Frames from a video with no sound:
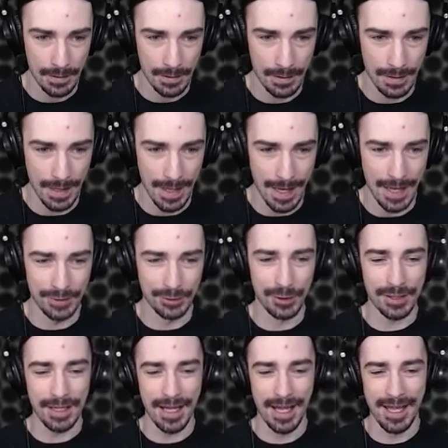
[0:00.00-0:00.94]
Yeah,
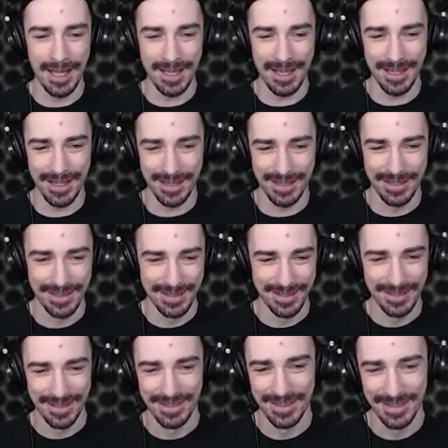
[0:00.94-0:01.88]
look at...
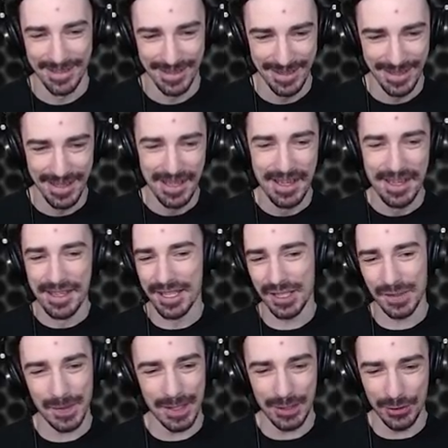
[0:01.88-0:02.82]

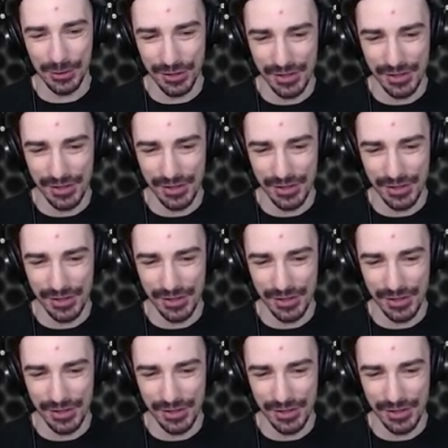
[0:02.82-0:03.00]
This vehicle is